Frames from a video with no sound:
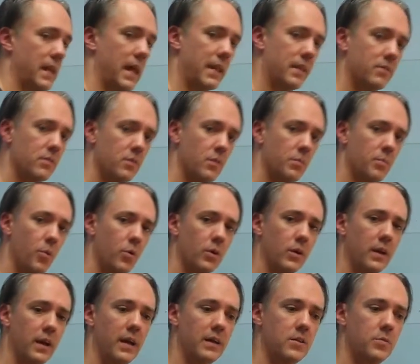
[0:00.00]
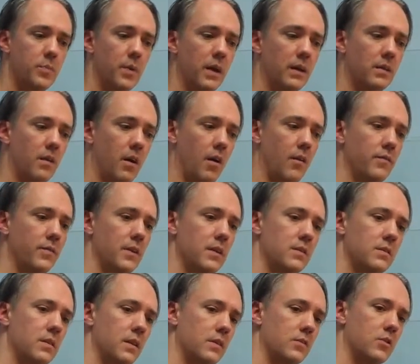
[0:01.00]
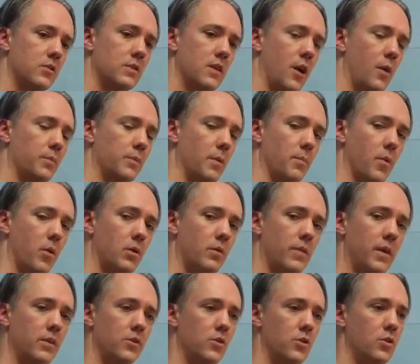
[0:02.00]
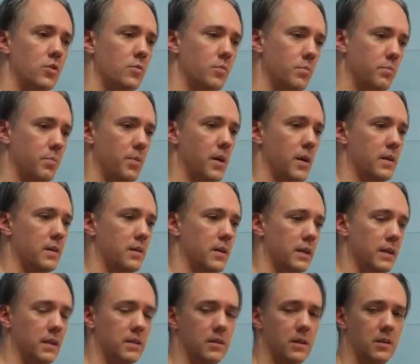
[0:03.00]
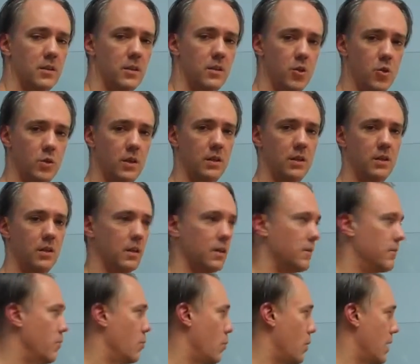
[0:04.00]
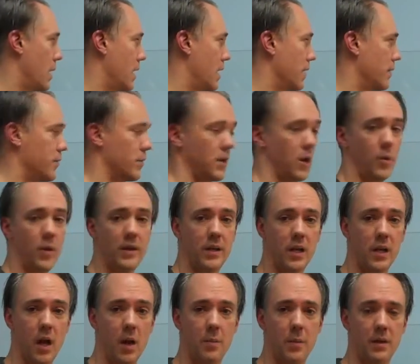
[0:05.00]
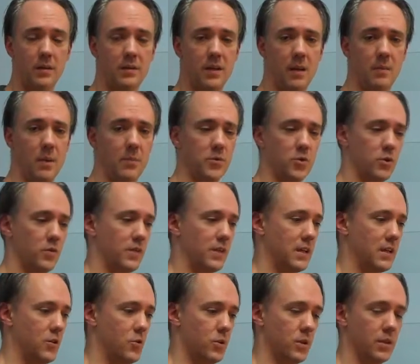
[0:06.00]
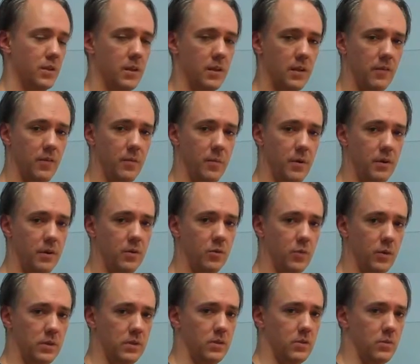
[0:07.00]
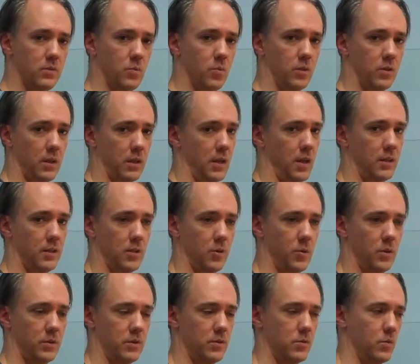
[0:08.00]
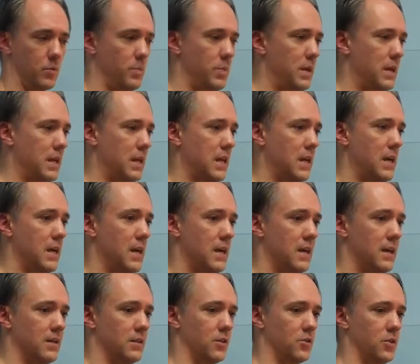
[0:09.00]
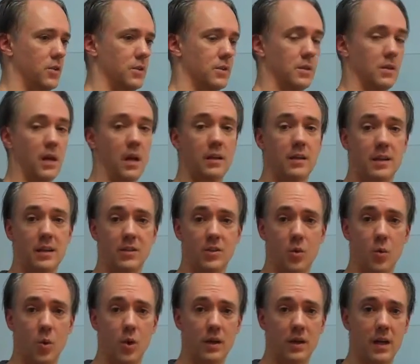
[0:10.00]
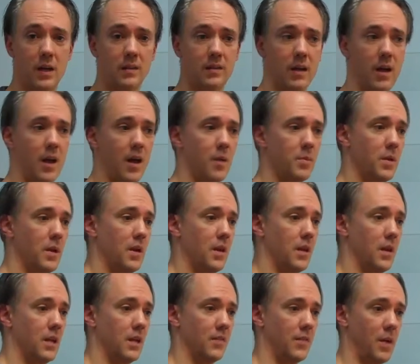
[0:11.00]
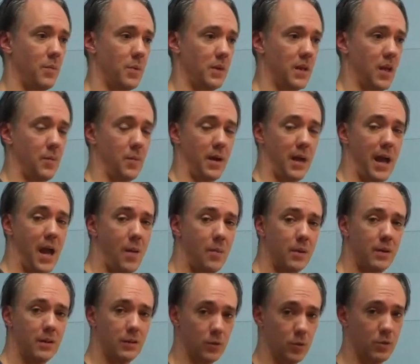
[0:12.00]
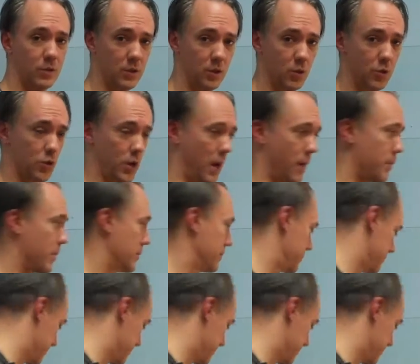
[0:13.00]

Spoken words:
That is an important aspect of this to just help to motivate you, but like I said, you can think of why. If you're not waking up on time, I'm sure you can think of a million reasons what the consequences would be, such as not getting to work on time, and if that became a habit, losing your job.